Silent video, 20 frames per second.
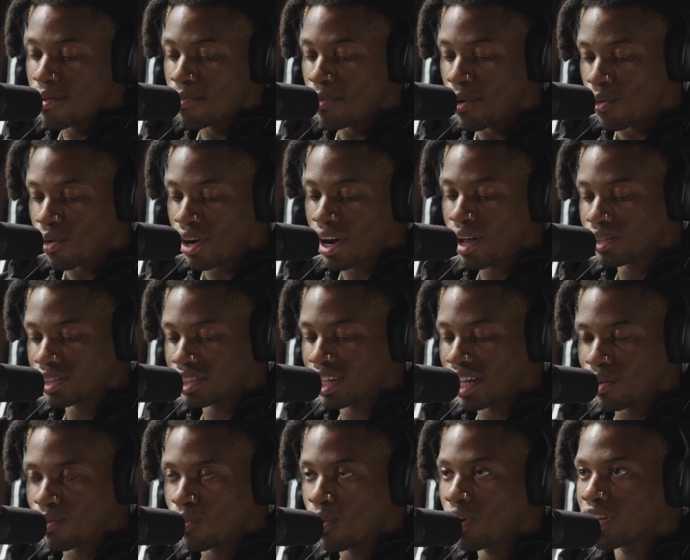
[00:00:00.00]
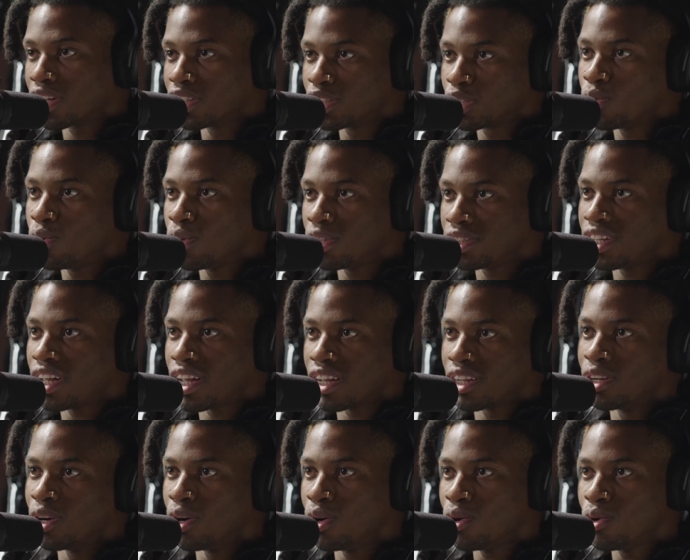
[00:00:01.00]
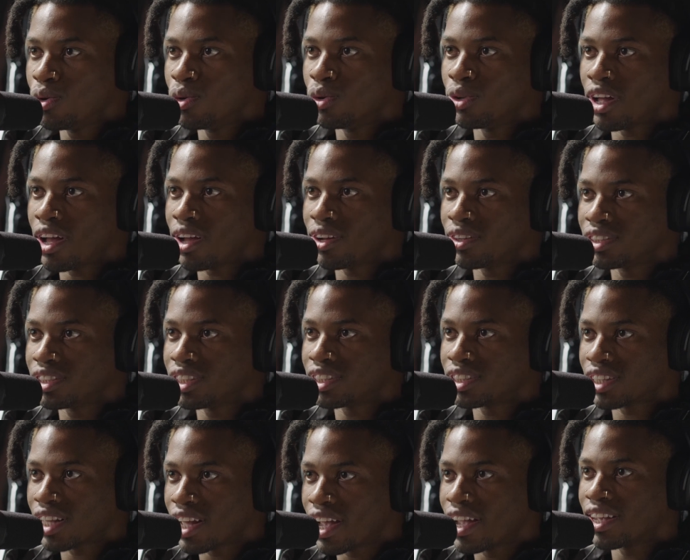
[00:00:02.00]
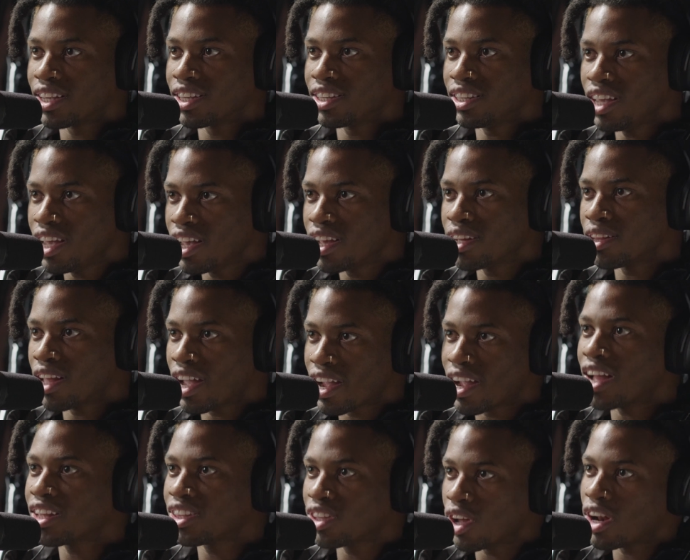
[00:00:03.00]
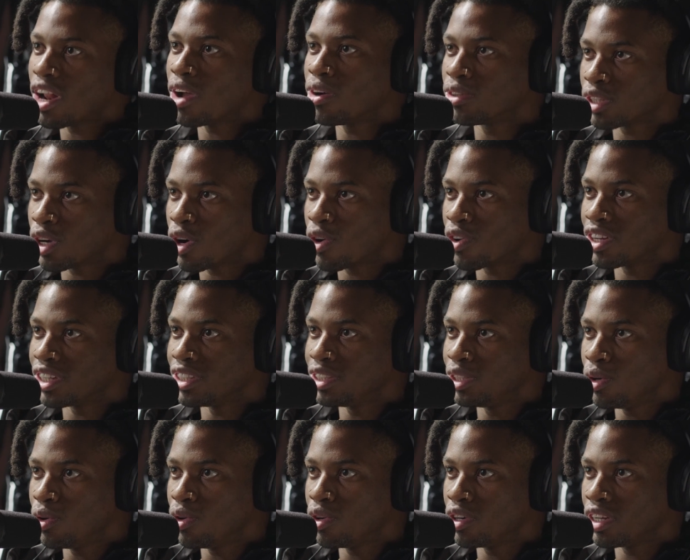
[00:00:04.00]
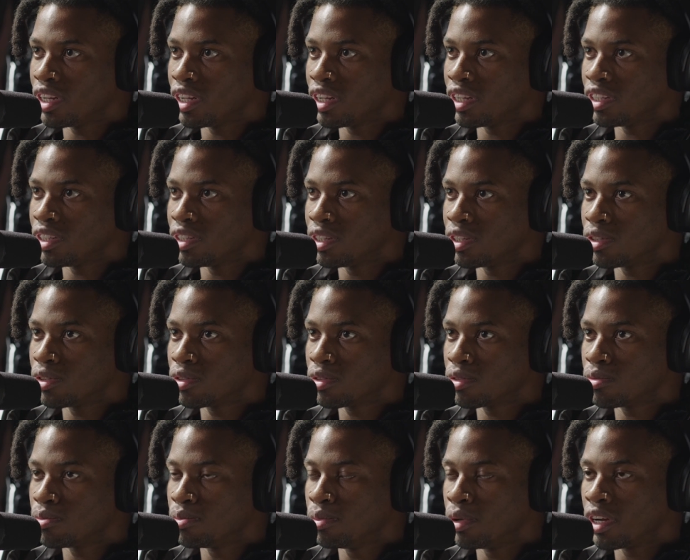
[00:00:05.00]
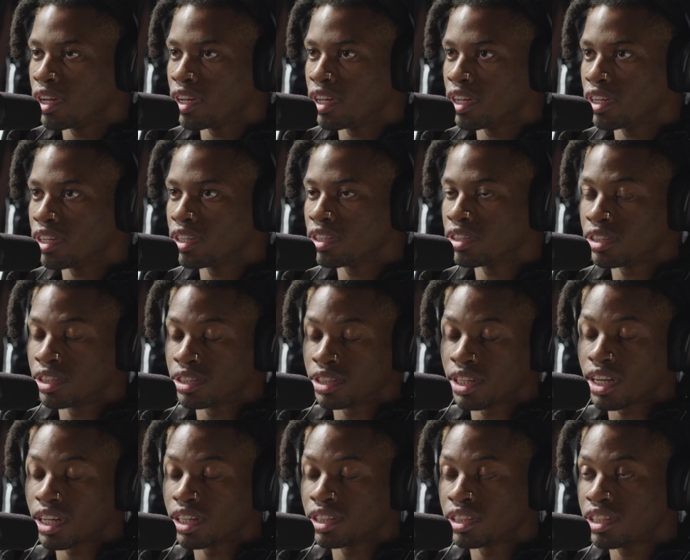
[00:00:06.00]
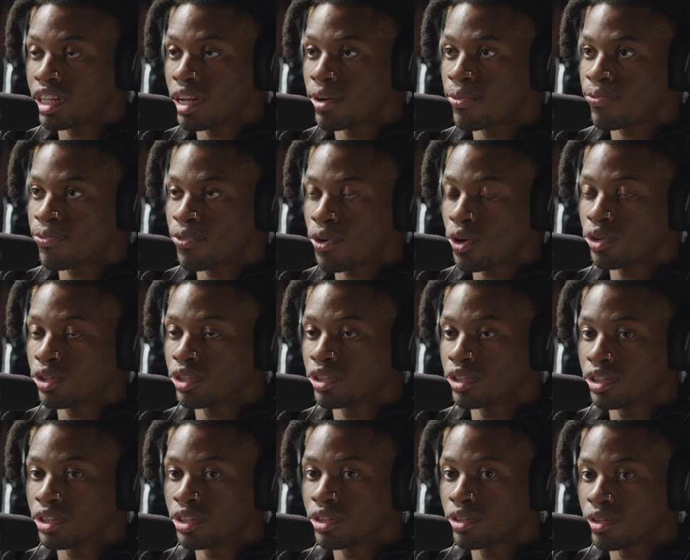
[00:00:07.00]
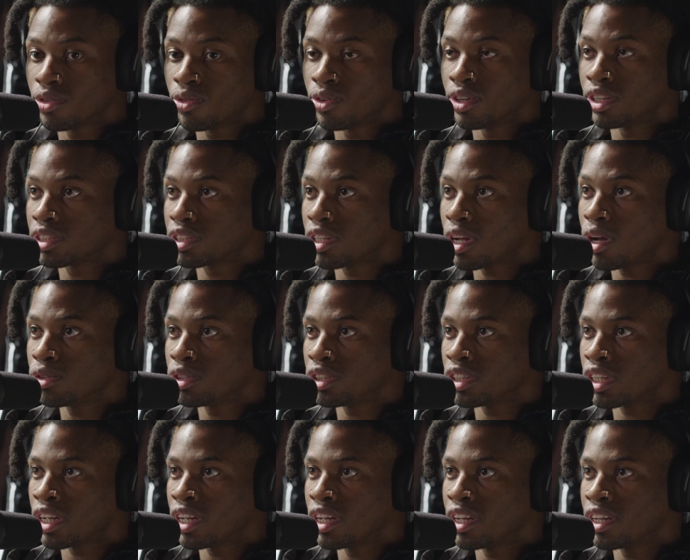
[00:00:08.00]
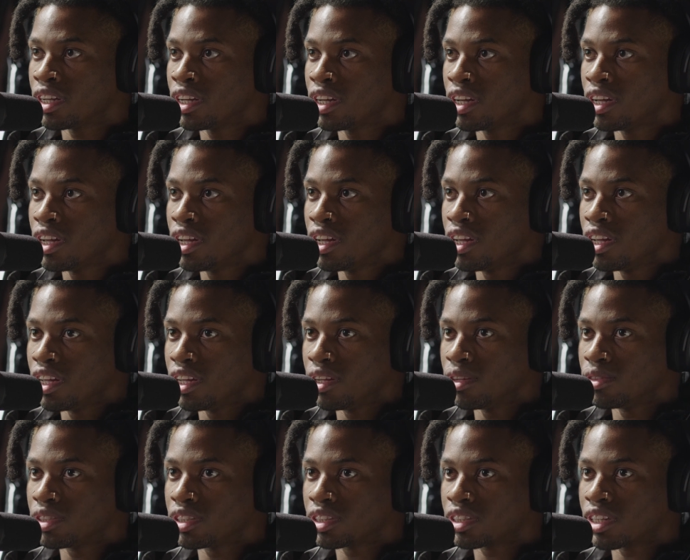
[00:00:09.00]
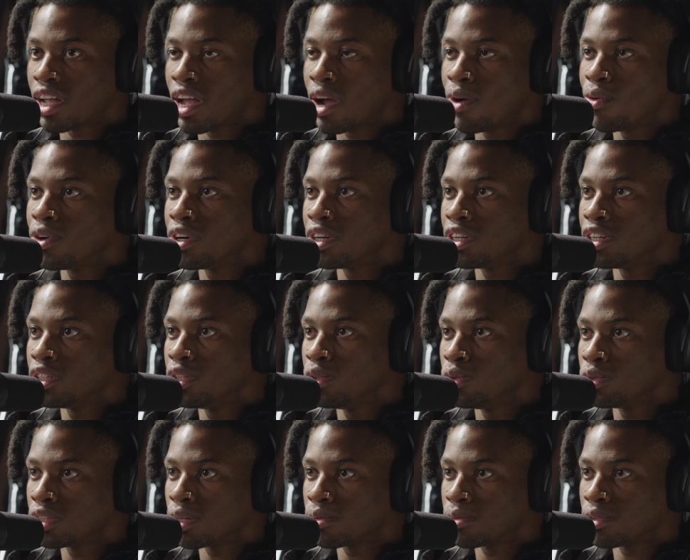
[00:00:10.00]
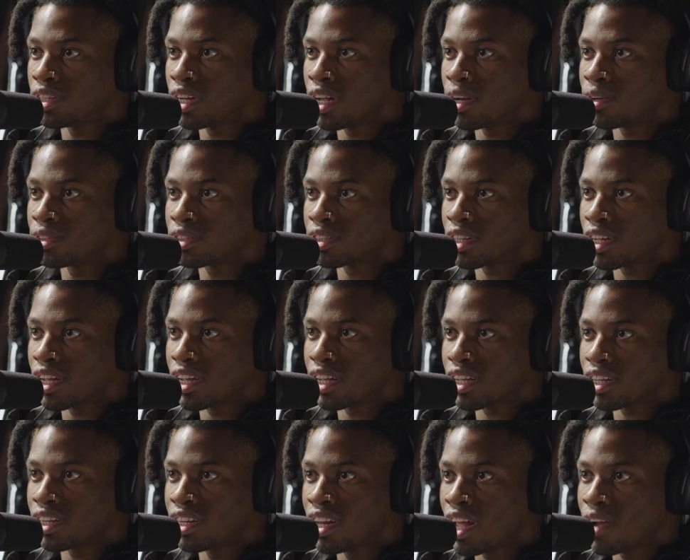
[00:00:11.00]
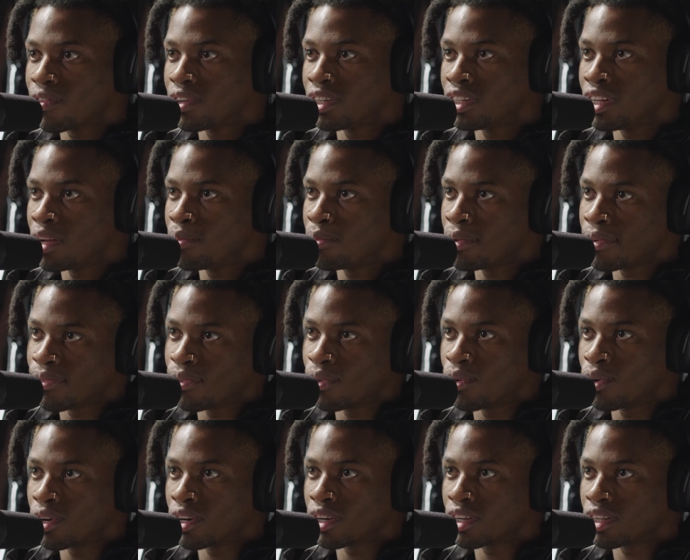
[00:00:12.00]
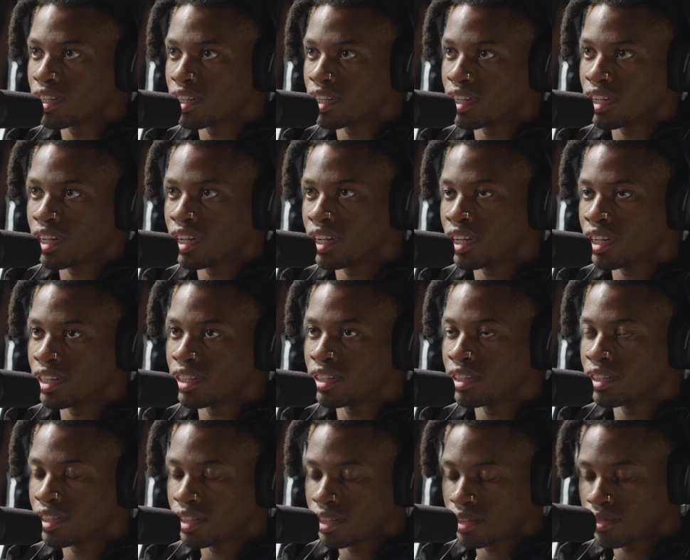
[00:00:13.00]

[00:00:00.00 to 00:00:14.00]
But when I was like working towards that goal, I was just like, yeah, like I thought I was already doing it, but to take it a step further, when nostalgic hit, it was just like I wanted to do something that was like never done before in